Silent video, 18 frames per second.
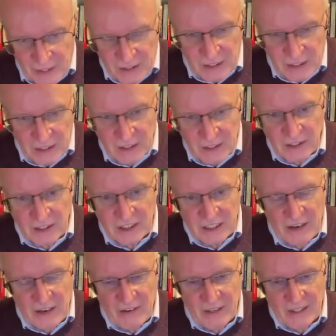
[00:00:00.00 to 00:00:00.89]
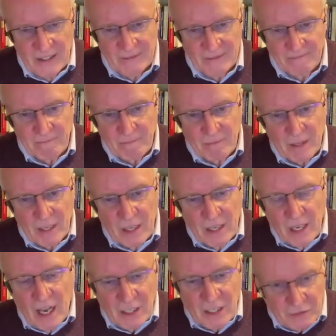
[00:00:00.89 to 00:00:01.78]
funding in this area.
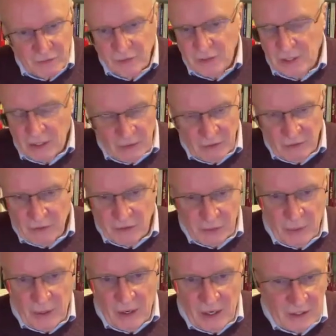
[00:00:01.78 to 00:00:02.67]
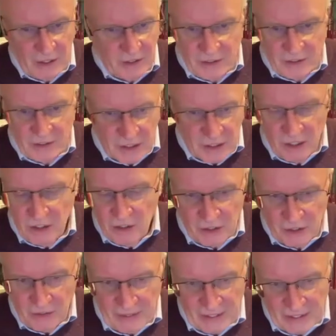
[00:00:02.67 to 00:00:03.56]
And if you go over to Ireland, there's a
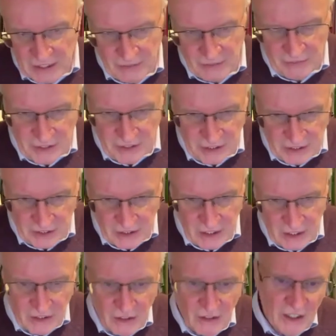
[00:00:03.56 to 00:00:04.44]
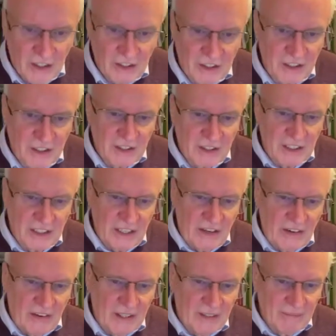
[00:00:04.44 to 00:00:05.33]
lot of activity in Ireland in this
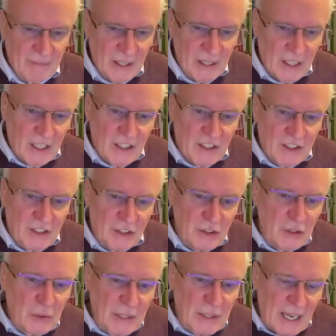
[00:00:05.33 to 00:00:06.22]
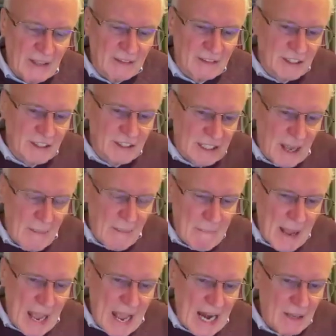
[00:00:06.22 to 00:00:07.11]
area. So you get
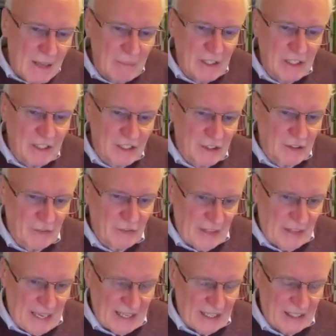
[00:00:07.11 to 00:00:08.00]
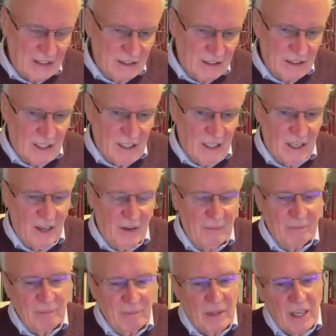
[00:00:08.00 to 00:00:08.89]
some elements of that.
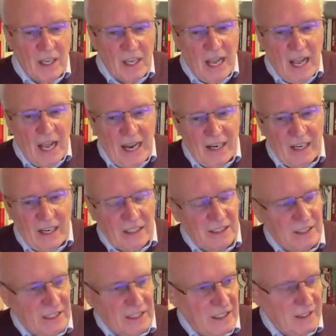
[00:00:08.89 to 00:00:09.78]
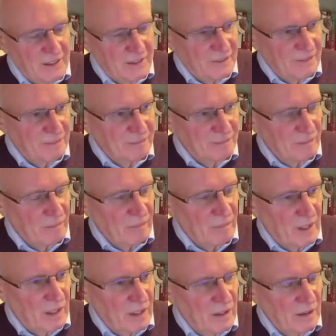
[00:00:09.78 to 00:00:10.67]
And I think
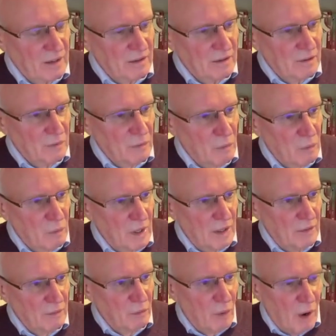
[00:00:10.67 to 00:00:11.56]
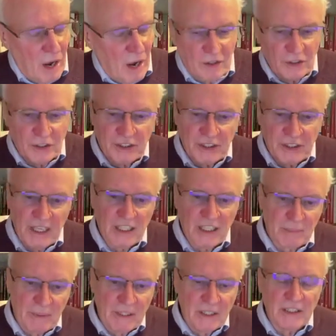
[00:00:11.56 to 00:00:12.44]
whilst there
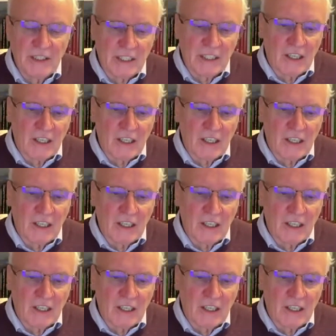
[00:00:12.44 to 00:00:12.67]
has been a